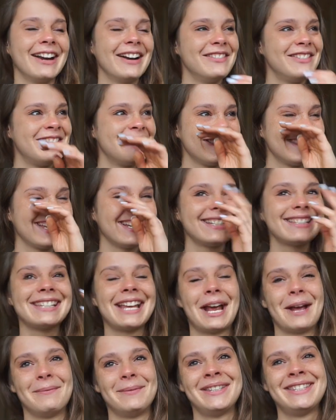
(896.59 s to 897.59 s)
And I'm just like,
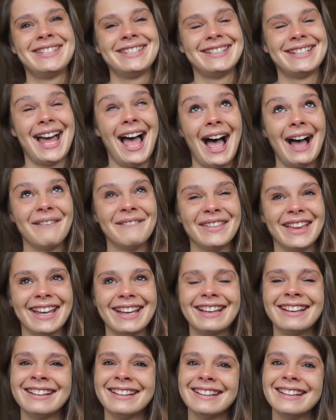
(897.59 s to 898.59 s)
Sam, stop.
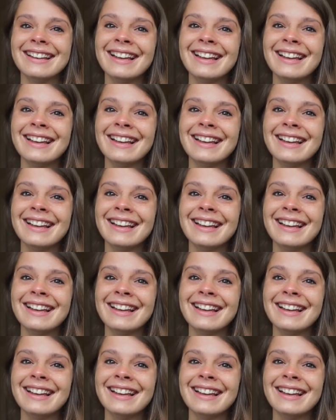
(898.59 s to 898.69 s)
Like,